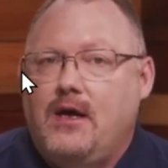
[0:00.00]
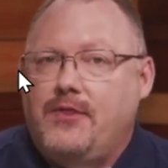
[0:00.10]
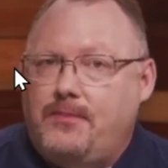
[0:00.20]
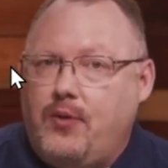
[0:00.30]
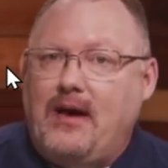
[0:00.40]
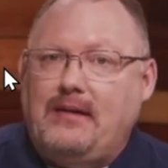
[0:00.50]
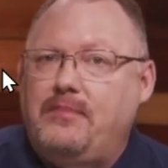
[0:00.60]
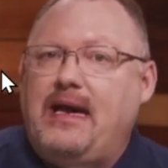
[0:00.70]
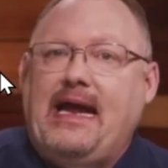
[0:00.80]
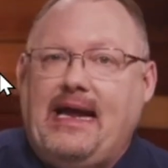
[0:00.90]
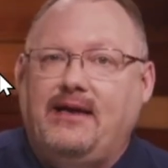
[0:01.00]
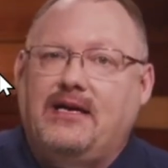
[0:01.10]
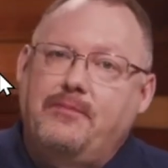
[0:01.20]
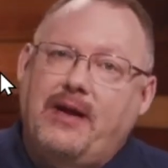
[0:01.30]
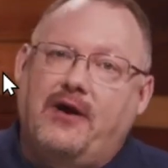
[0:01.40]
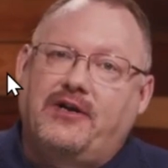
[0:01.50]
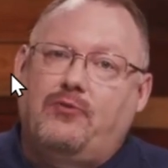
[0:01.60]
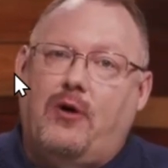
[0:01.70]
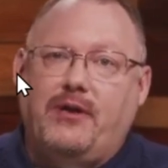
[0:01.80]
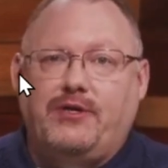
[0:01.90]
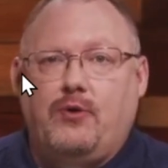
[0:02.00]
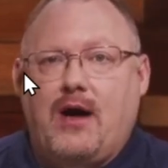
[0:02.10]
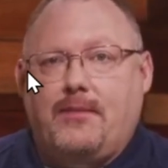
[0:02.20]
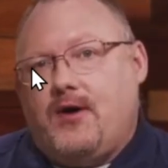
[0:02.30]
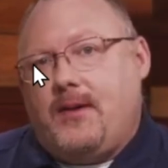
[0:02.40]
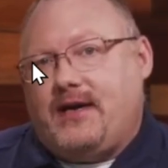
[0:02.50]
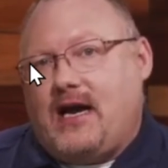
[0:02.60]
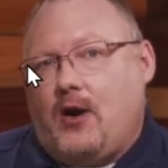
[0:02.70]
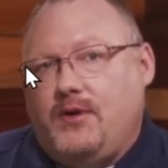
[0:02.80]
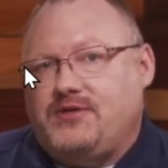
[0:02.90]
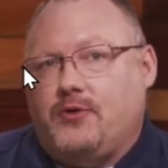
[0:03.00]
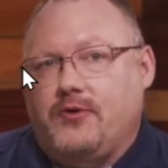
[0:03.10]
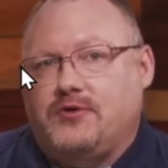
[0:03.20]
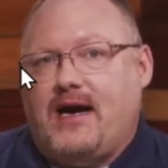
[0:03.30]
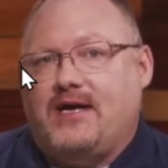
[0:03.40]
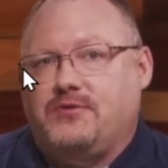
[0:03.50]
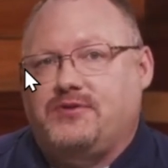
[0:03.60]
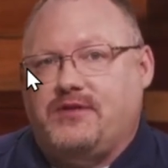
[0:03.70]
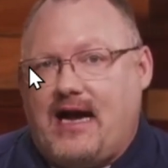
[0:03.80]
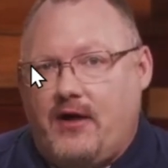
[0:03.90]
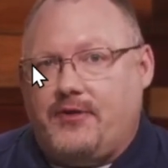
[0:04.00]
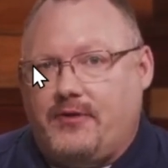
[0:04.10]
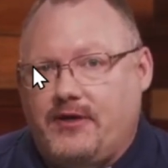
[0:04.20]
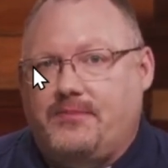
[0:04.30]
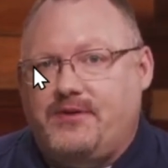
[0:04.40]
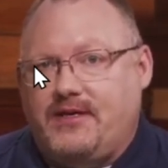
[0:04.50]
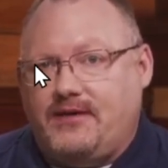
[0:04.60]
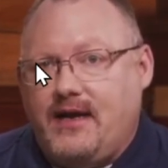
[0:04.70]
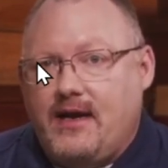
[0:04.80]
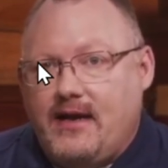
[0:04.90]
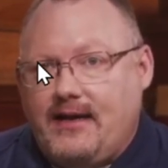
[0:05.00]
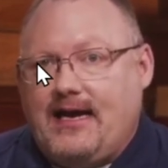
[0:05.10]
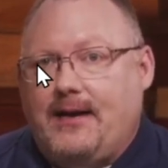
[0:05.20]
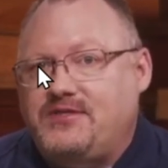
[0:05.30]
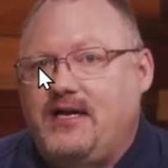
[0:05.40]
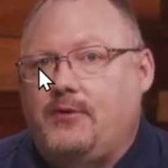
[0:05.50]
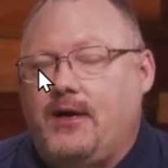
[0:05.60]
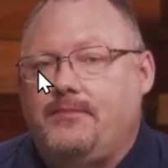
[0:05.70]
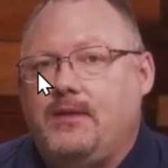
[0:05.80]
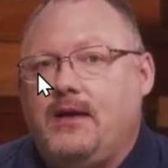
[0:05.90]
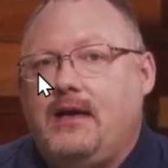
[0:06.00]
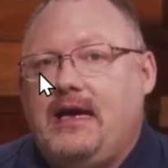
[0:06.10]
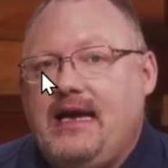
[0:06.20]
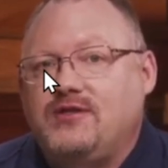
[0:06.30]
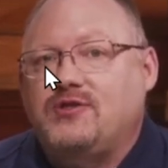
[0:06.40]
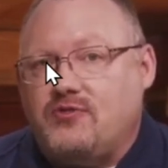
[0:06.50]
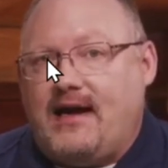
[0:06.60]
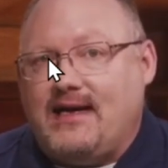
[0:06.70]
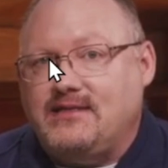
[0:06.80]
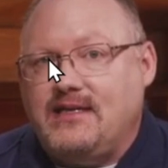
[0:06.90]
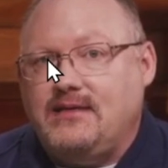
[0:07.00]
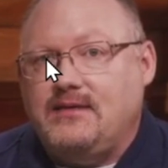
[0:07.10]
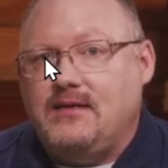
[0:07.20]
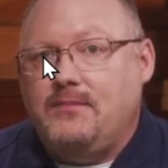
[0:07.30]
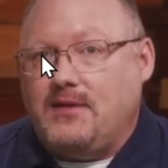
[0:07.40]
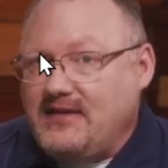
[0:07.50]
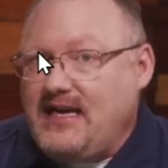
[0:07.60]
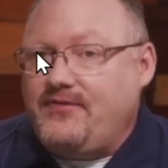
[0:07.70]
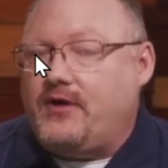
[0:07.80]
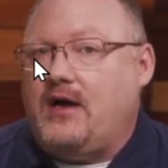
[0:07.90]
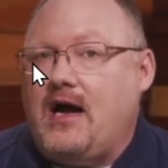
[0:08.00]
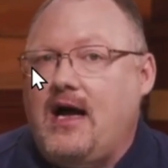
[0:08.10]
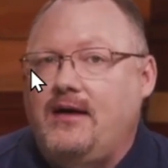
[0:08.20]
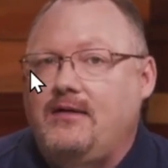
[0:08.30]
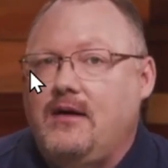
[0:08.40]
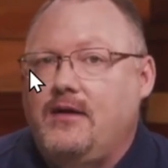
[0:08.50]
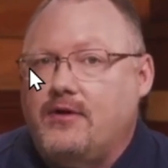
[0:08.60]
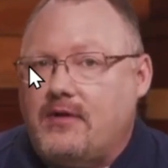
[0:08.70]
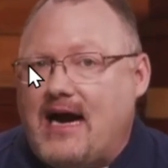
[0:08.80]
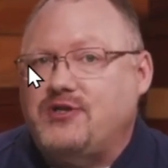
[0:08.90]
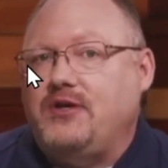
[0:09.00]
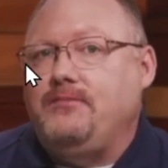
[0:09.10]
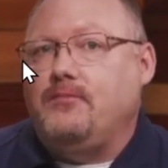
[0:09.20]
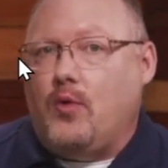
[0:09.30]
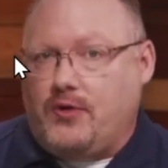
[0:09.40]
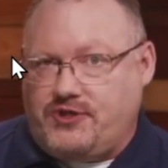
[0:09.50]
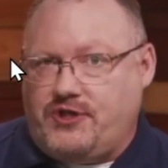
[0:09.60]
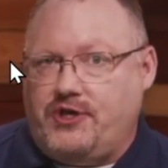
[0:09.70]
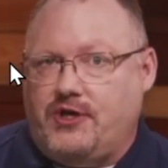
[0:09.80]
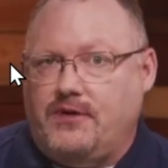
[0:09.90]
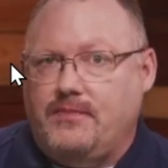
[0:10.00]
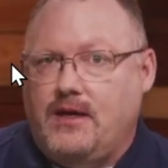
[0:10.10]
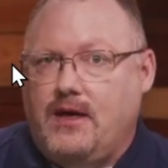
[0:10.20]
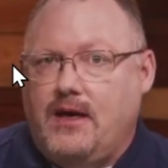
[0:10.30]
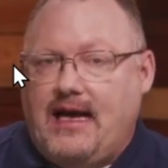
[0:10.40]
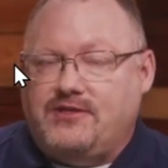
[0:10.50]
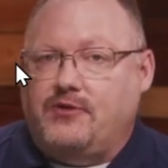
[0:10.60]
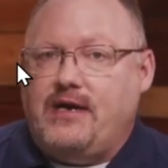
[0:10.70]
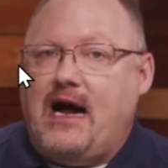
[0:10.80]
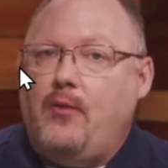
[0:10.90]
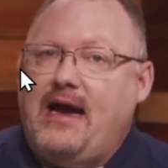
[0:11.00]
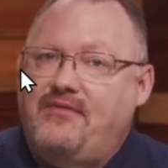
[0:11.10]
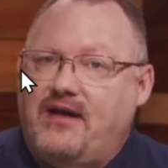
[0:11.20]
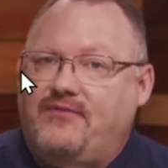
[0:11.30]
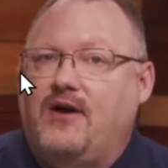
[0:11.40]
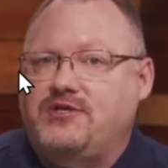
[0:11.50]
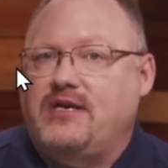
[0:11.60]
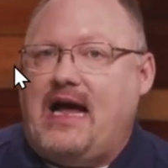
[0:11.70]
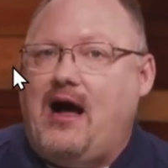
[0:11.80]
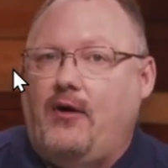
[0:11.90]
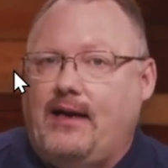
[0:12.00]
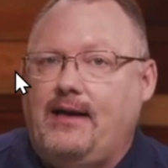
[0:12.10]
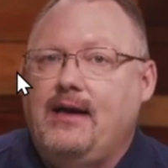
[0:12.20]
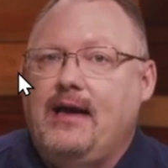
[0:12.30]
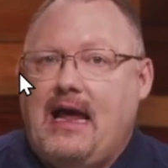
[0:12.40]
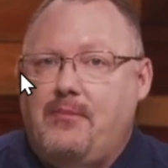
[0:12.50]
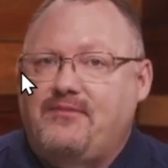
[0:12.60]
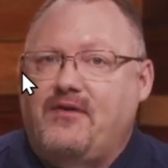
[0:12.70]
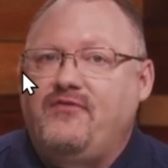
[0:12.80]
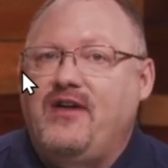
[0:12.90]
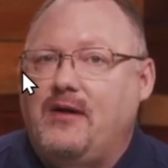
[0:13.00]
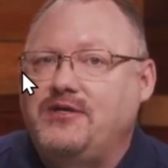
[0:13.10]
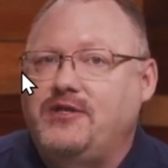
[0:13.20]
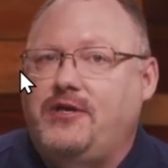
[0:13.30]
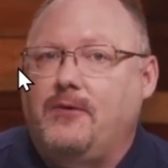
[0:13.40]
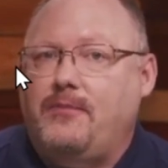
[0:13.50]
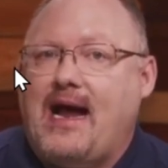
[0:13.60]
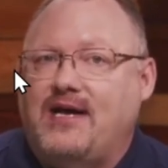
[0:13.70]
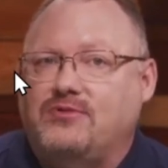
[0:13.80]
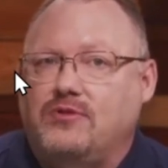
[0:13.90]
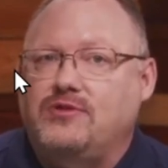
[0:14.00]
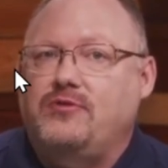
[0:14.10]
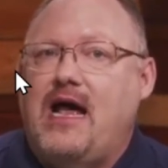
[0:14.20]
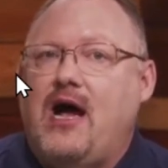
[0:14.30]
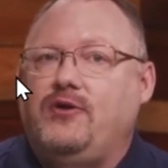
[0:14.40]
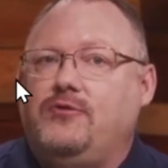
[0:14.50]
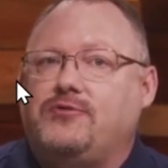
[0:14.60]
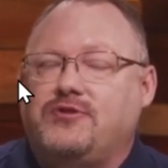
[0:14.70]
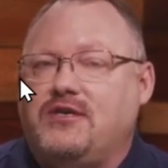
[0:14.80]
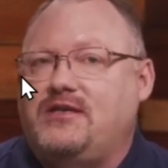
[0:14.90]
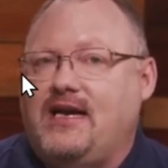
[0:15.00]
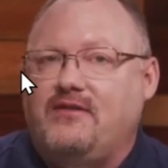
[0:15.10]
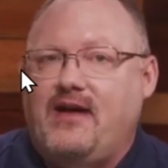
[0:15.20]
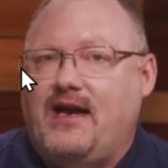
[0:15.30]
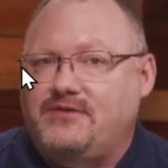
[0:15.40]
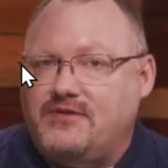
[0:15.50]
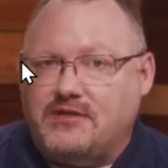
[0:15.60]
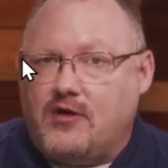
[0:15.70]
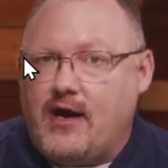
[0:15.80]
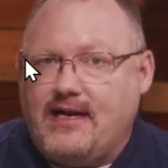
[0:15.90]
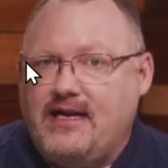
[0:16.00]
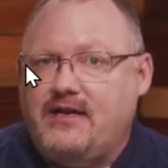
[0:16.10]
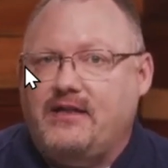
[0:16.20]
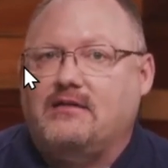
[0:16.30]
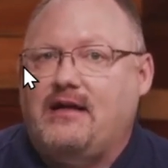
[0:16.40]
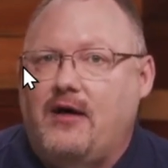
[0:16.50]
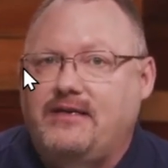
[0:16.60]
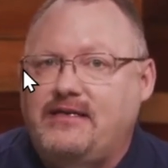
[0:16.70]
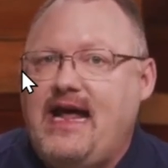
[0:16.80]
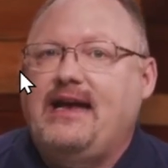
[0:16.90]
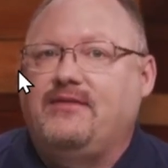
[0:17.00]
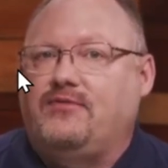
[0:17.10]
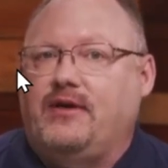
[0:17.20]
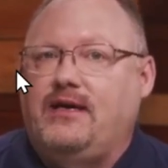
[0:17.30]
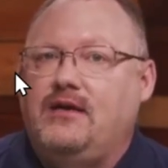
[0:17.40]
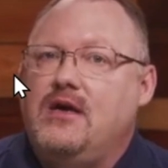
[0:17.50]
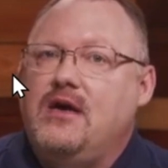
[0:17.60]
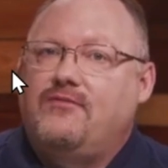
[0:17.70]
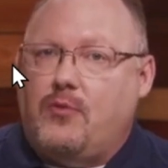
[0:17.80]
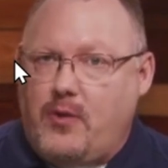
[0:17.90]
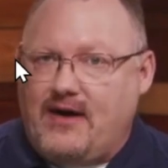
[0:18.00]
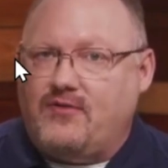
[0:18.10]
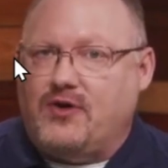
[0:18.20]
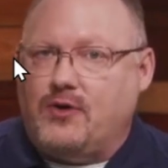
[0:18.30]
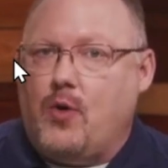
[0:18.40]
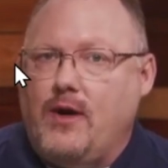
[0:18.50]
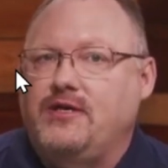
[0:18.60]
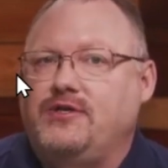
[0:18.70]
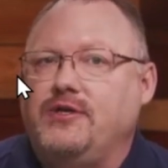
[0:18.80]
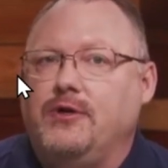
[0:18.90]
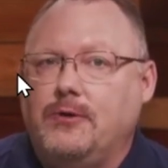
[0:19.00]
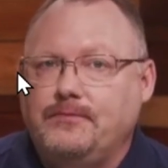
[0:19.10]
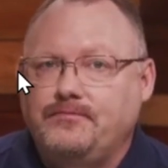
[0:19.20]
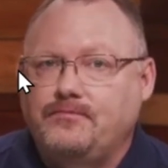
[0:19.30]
The point being, compared to what we do on-prem and how we store those passwords and how they're encrypted and kept secret, in transit, believe it or not, they're actually more secure. And so now we have that functionality and we have a very secure password. So now users can take advantage of just logging into the cloud natively for whatever they're going to do.